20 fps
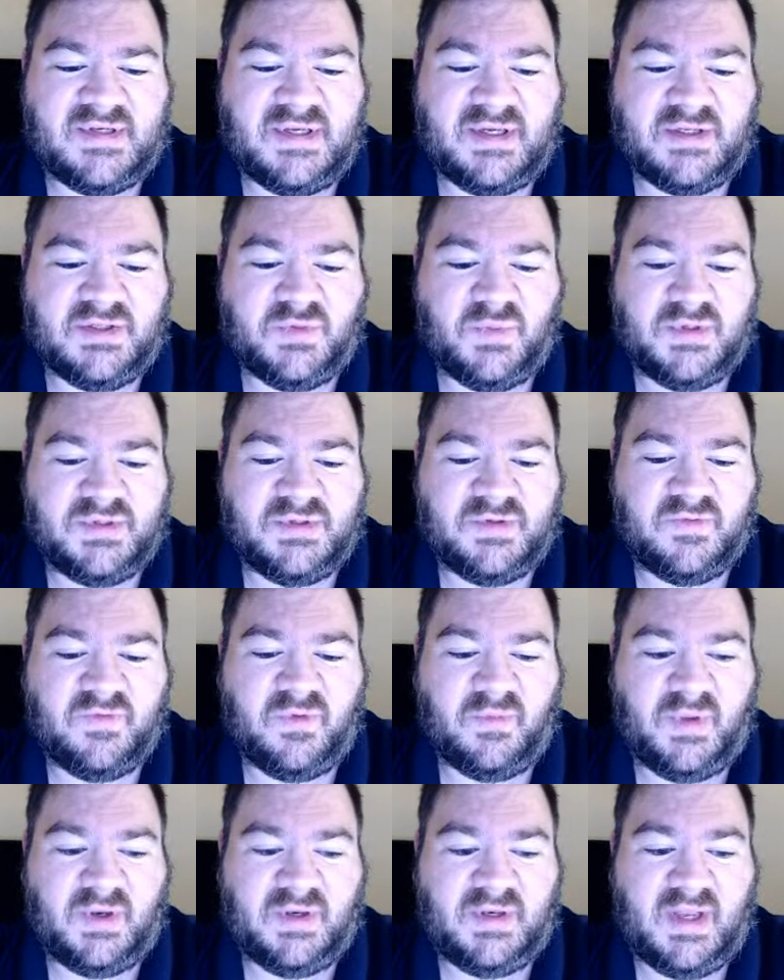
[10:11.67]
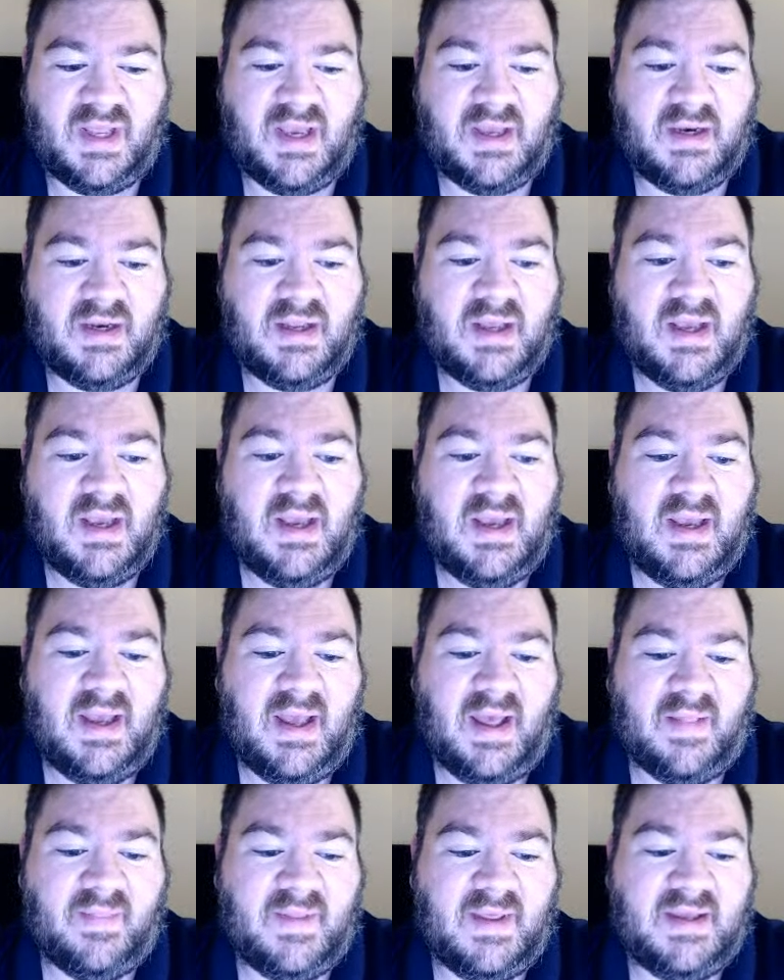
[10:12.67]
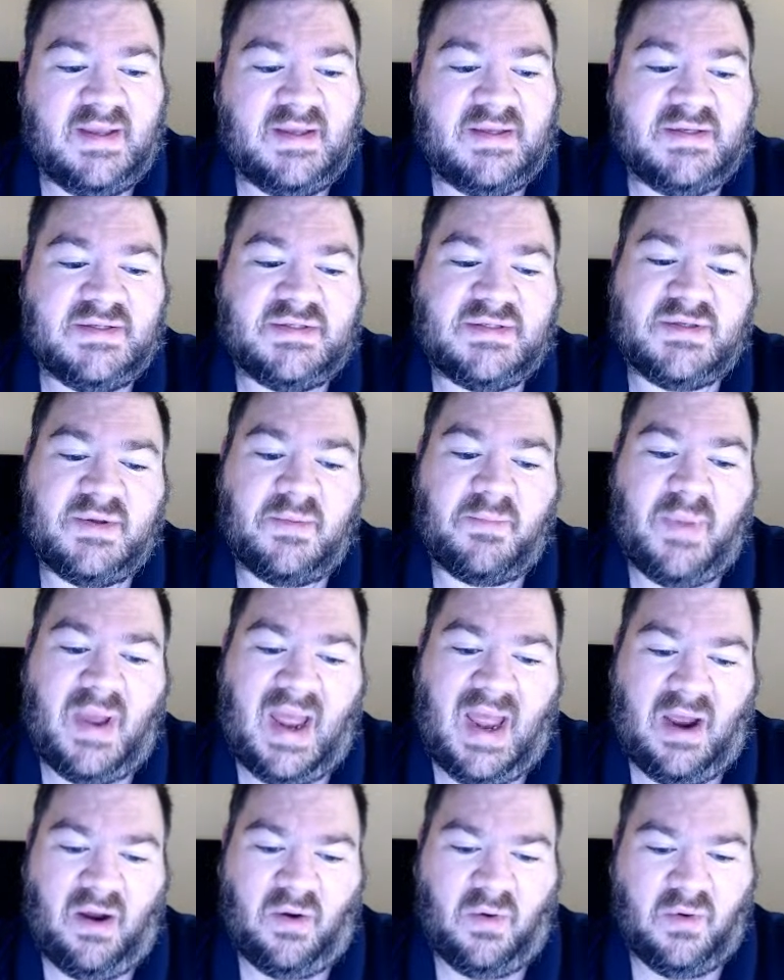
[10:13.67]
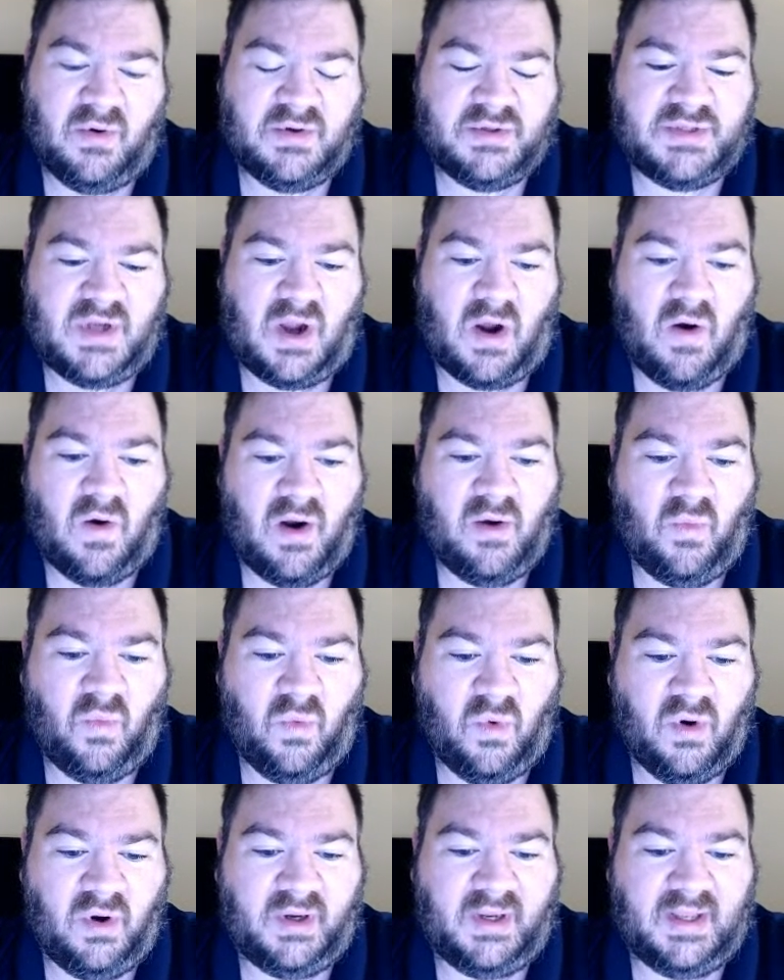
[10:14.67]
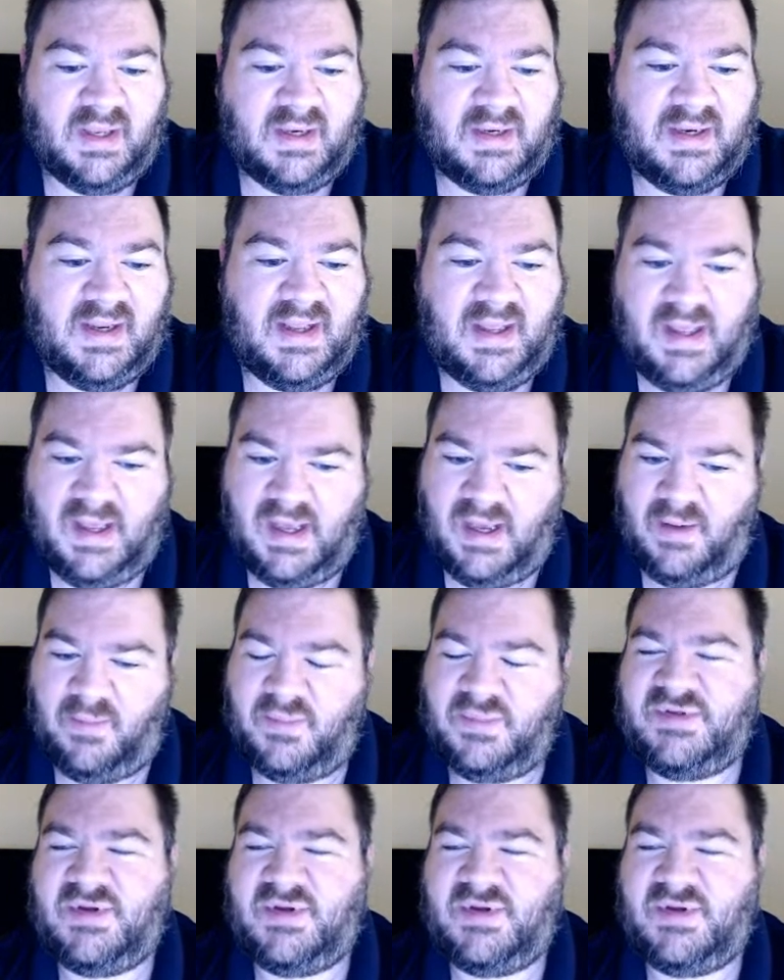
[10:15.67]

He has risen from the dead, and these powers are at work in him."